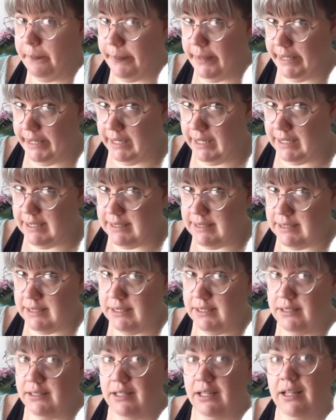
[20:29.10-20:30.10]
But
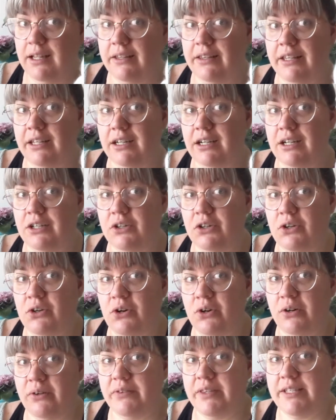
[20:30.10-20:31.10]
and then I don't
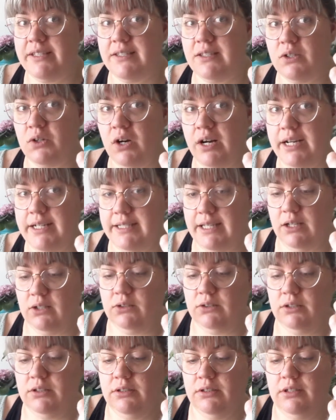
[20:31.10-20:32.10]
know if this is crazy
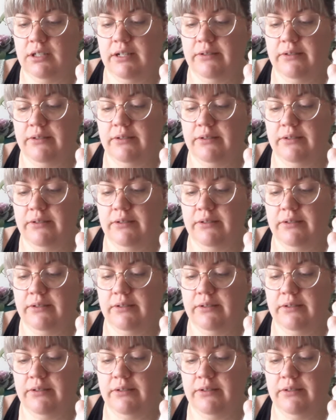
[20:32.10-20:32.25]
or not.